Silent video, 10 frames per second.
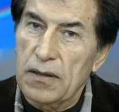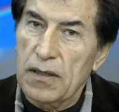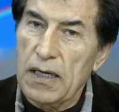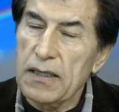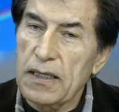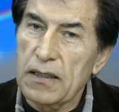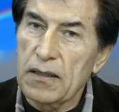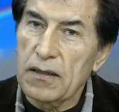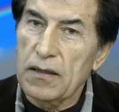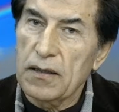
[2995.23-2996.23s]
And
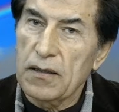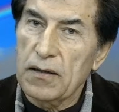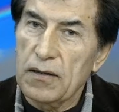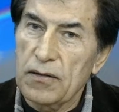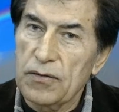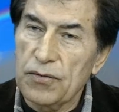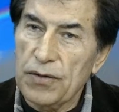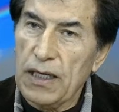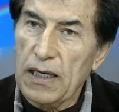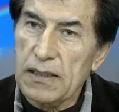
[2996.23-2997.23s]
then you
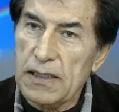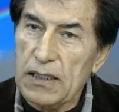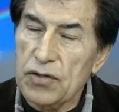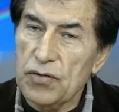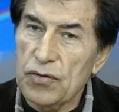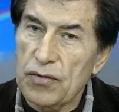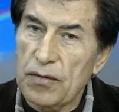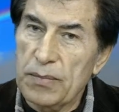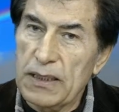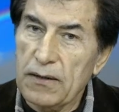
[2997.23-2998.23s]
realize that you are
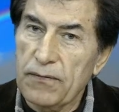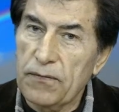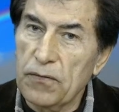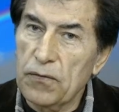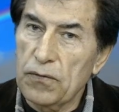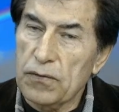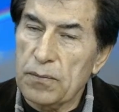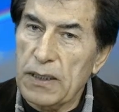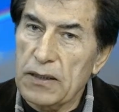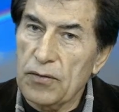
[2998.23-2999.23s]
being fooled
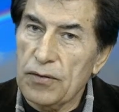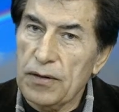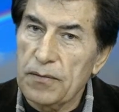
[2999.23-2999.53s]
by your